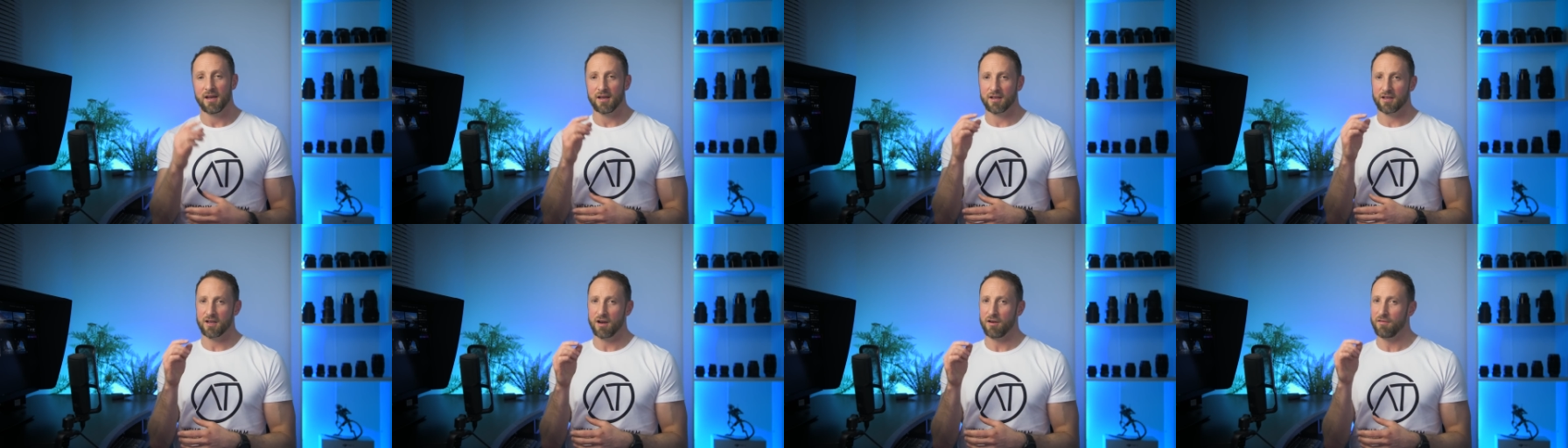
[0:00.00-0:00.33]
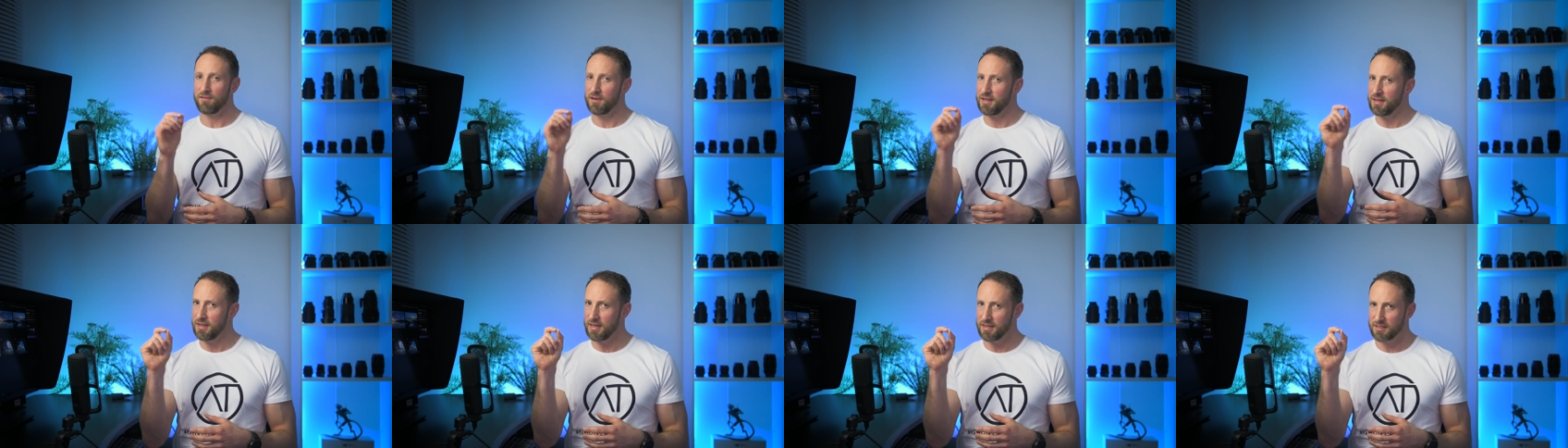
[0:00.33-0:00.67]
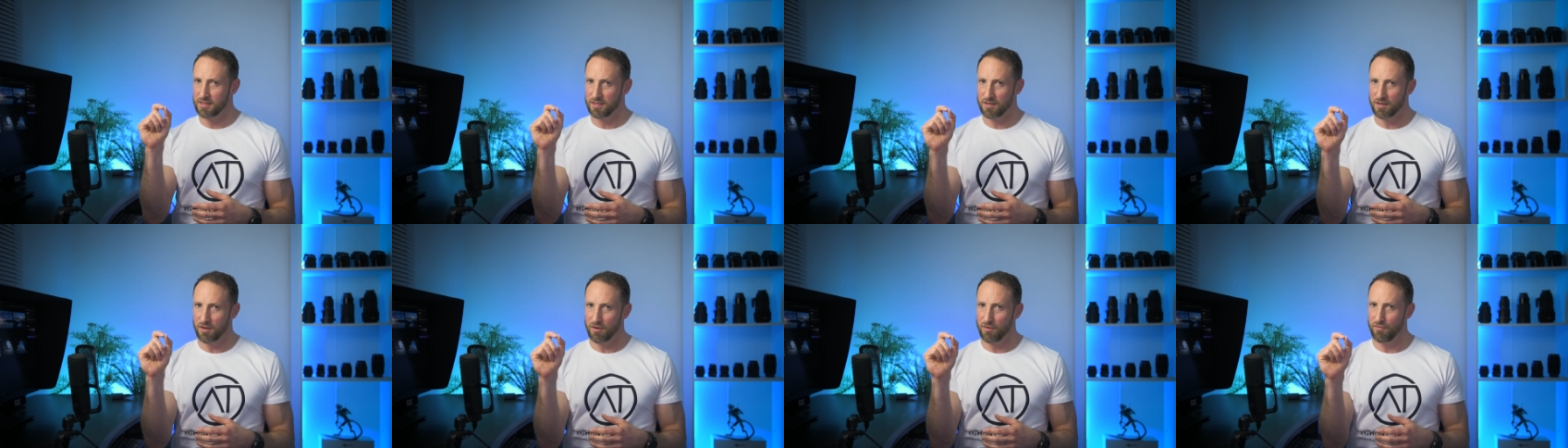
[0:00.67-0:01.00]
Currently, there's
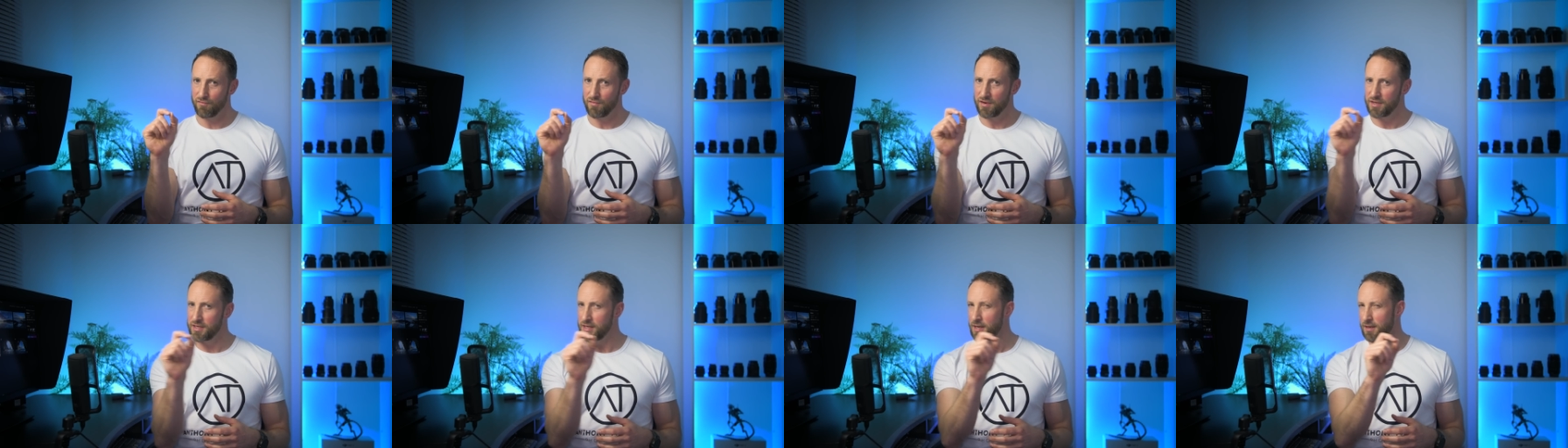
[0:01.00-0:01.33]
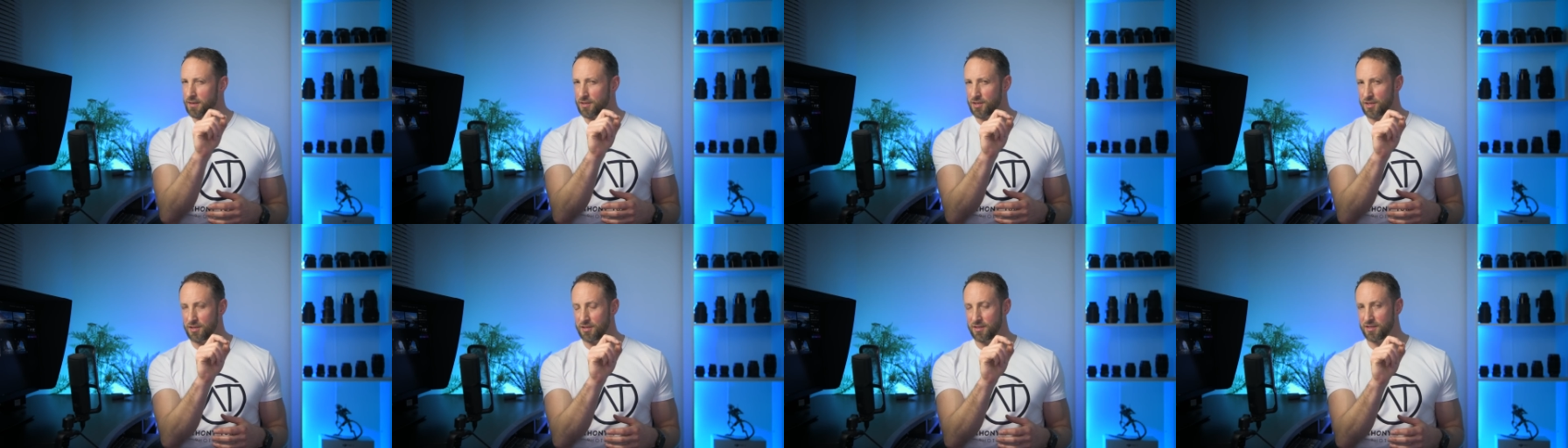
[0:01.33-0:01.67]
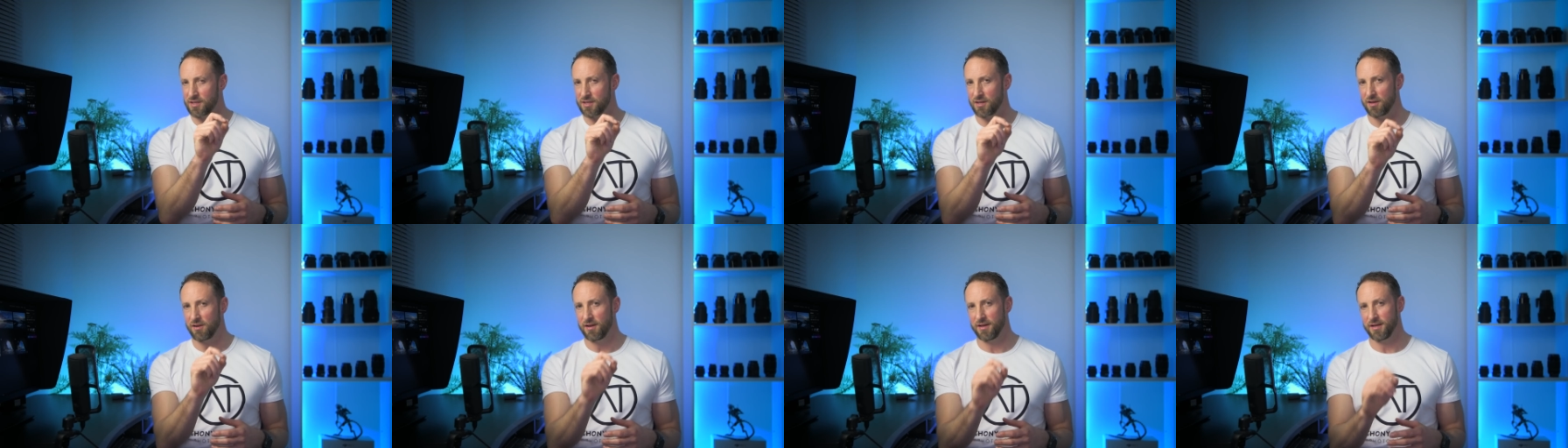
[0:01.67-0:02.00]
no reduction
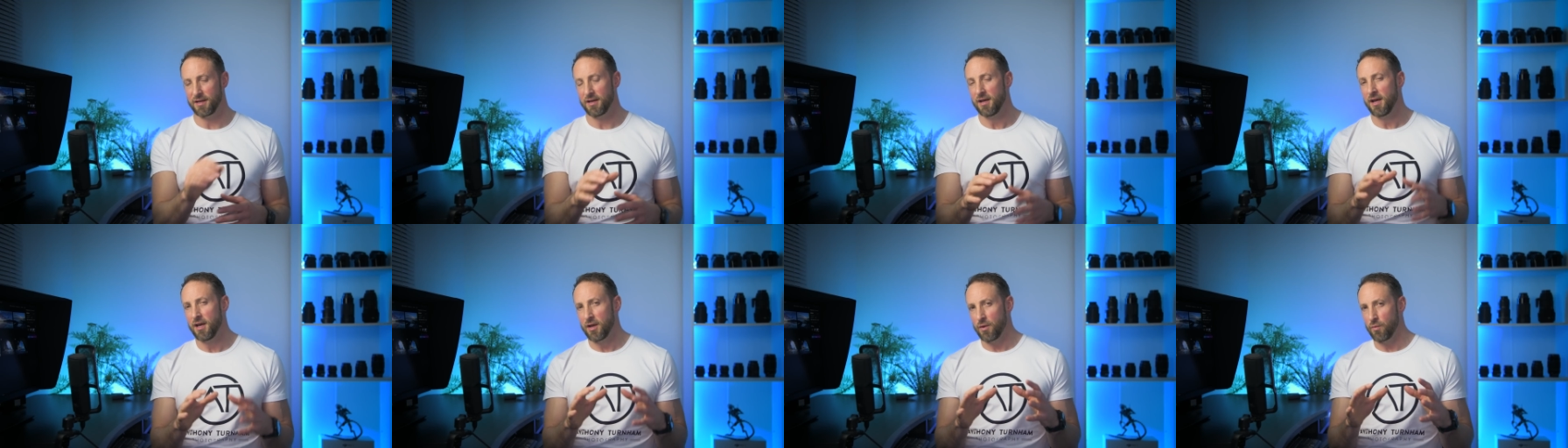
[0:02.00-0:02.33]
slider,